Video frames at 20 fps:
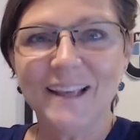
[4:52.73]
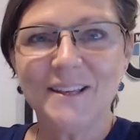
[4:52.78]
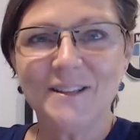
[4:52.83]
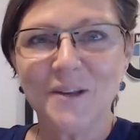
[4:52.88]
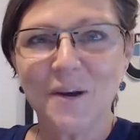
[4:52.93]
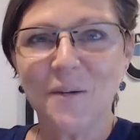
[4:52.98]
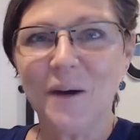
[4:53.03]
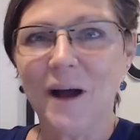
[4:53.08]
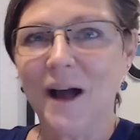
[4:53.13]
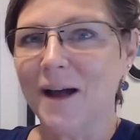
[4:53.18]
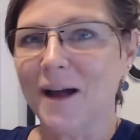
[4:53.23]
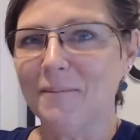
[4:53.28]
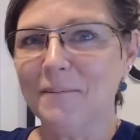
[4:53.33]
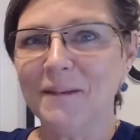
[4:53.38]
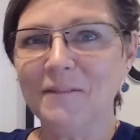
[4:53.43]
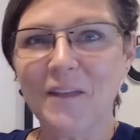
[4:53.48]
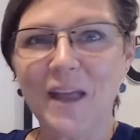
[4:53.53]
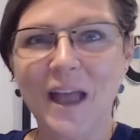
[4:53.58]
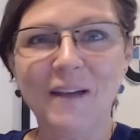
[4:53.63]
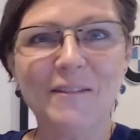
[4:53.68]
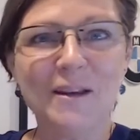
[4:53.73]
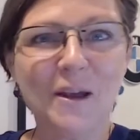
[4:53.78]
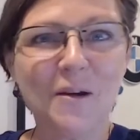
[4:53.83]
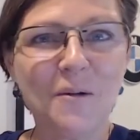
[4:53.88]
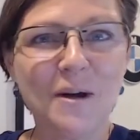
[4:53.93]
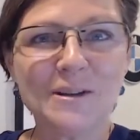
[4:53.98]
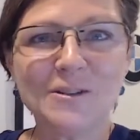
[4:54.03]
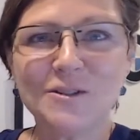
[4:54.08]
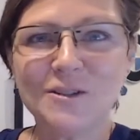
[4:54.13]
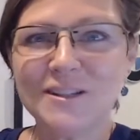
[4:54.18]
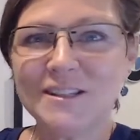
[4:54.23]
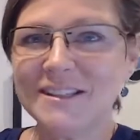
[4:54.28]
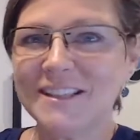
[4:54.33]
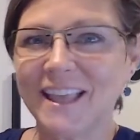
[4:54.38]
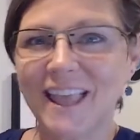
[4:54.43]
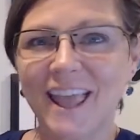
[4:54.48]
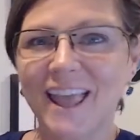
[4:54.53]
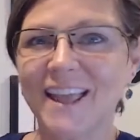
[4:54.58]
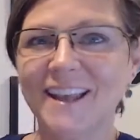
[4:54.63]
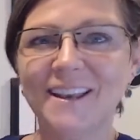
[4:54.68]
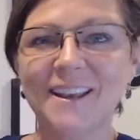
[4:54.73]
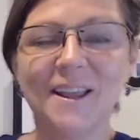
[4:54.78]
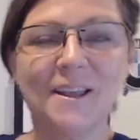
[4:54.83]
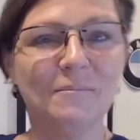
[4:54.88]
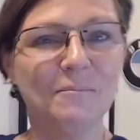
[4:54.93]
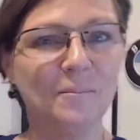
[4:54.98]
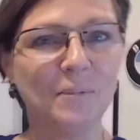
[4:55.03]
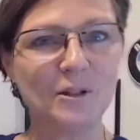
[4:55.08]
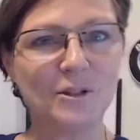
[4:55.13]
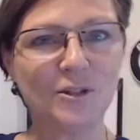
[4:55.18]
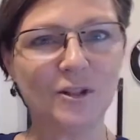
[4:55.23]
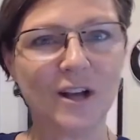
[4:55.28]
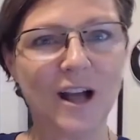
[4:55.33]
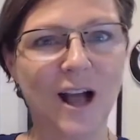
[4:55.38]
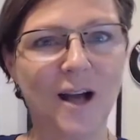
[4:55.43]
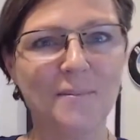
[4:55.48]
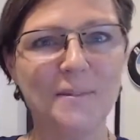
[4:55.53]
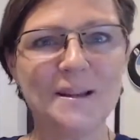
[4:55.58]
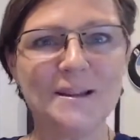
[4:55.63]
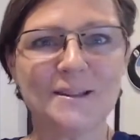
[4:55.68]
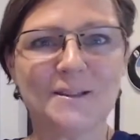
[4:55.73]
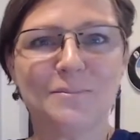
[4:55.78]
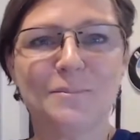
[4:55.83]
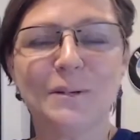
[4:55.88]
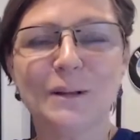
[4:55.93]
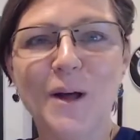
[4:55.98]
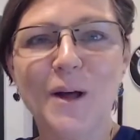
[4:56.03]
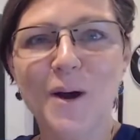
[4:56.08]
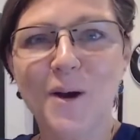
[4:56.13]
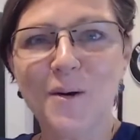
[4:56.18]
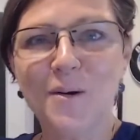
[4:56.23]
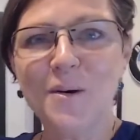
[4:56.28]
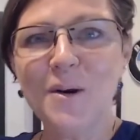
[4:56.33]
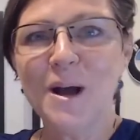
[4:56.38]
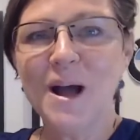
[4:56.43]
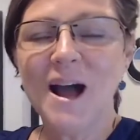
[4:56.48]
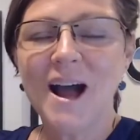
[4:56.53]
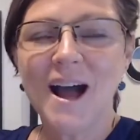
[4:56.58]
So if you have any questions, again, put your comments below.